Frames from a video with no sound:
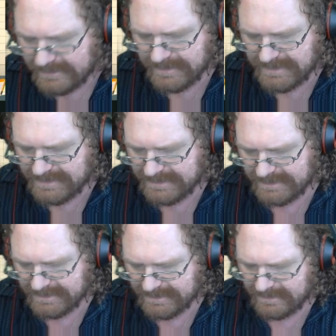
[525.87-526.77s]
Oops,
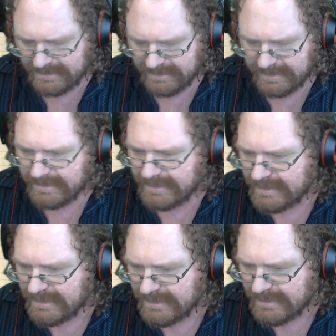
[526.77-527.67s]
let's go
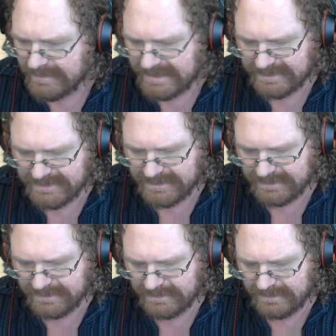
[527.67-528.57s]
back
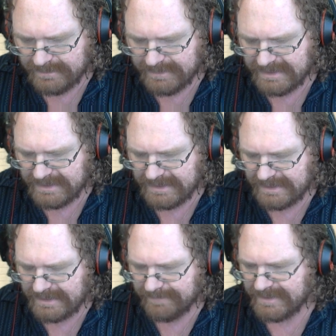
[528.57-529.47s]
to
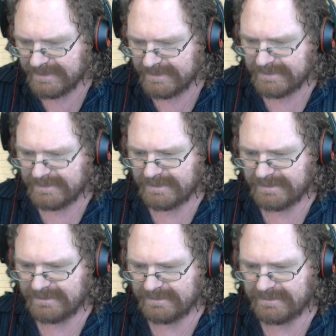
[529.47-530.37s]
PA, and
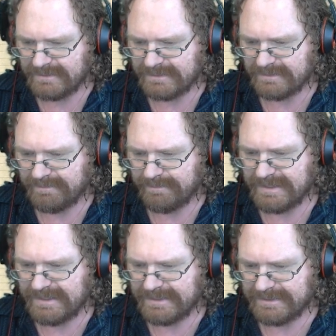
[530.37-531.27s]
then along the
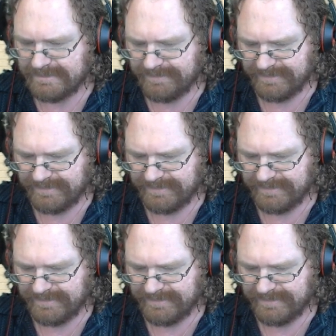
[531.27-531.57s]
bottom,